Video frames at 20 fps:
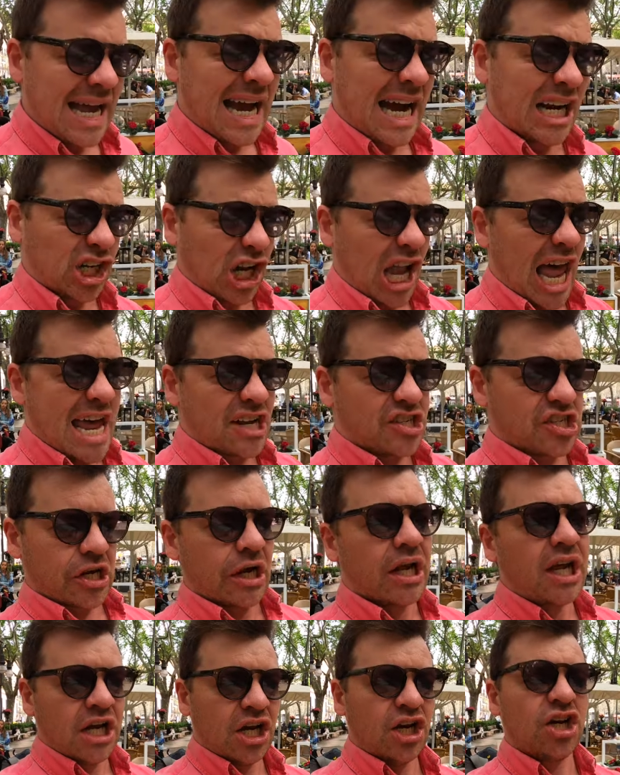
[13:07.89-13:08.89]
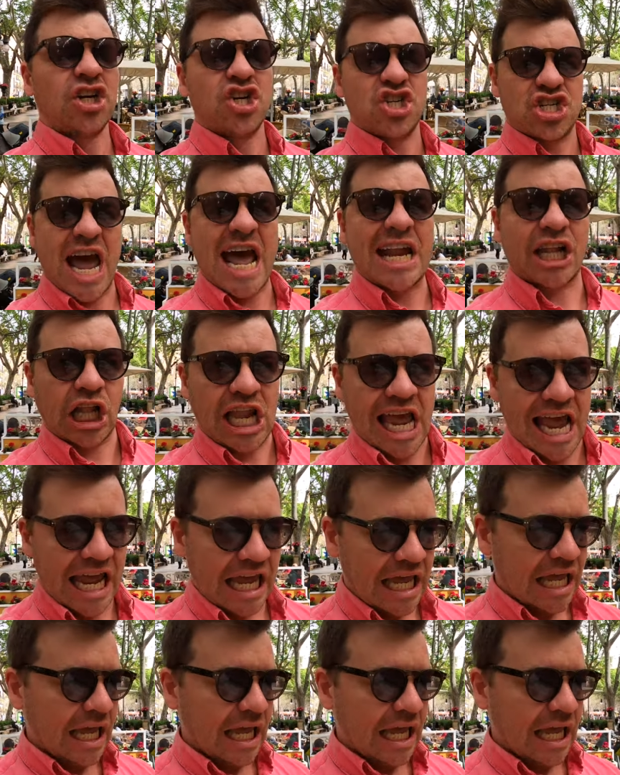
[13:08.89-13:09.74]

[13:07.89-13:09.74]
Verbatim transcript: and less deadly.